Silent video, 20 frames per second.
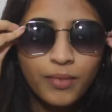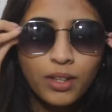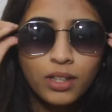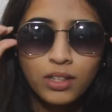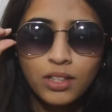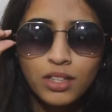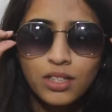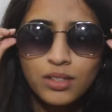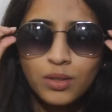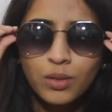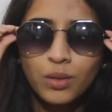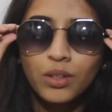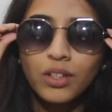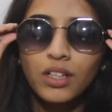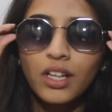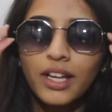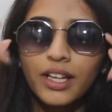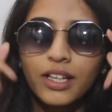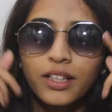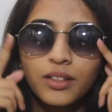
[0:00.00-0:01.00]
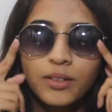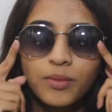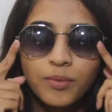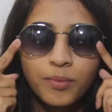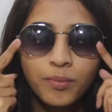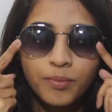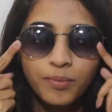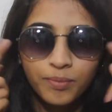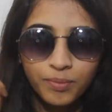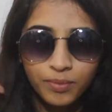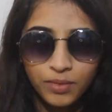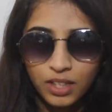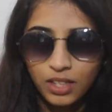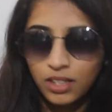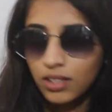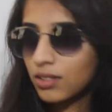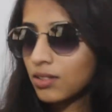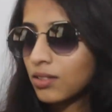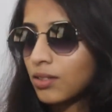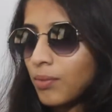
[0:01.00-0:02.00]
And these look like
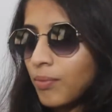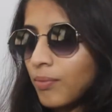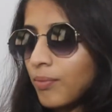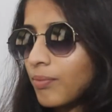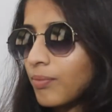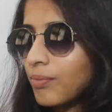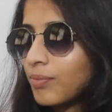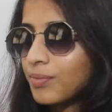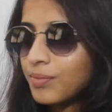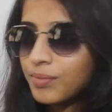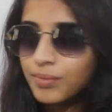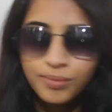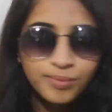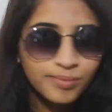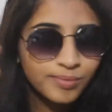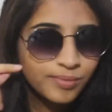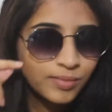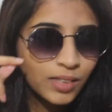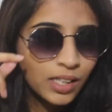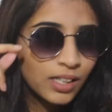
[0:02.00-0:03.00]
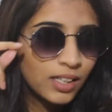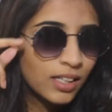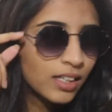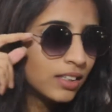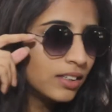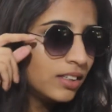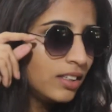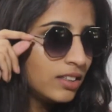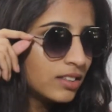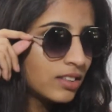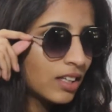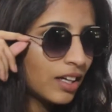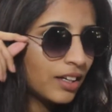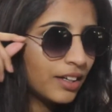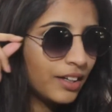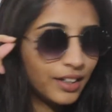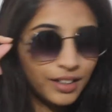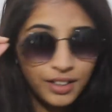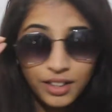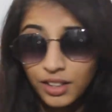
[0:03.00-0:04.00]
these these
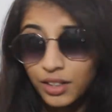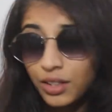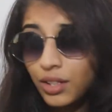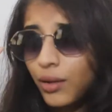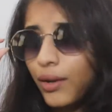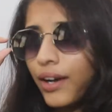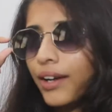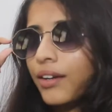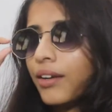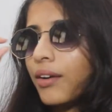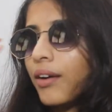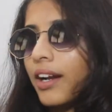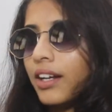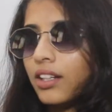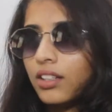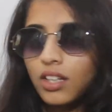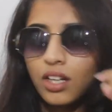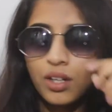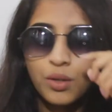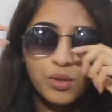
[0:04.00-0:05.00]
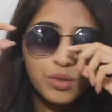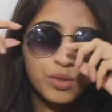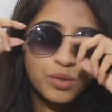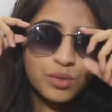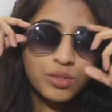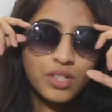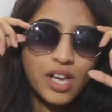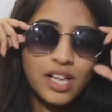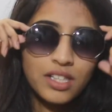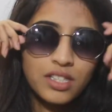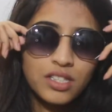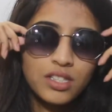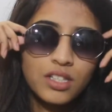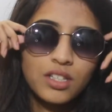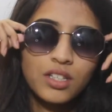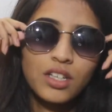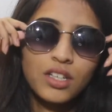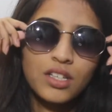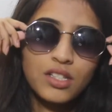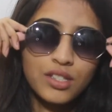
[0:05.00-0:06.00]
are in trend right now so that's
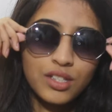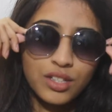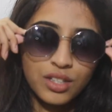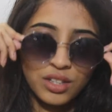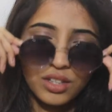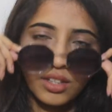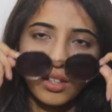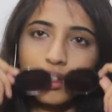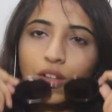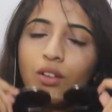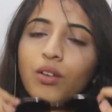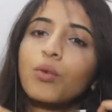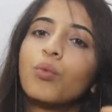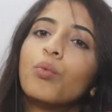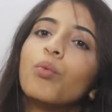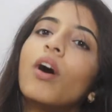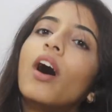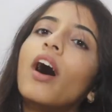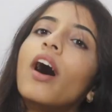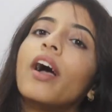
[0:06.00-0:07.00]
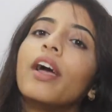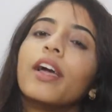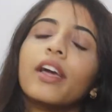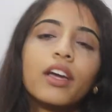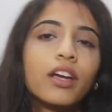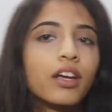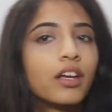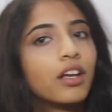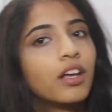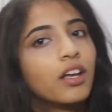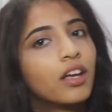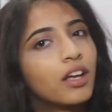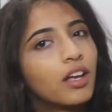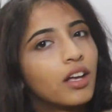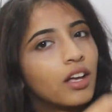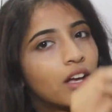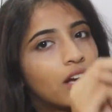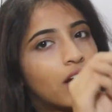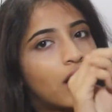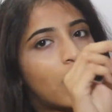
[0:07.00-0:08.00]
the reason why
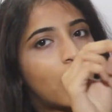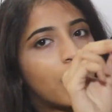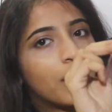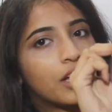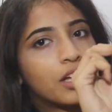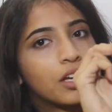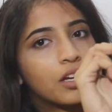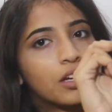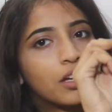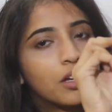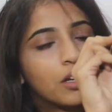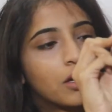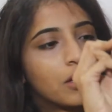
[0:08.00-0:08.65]
I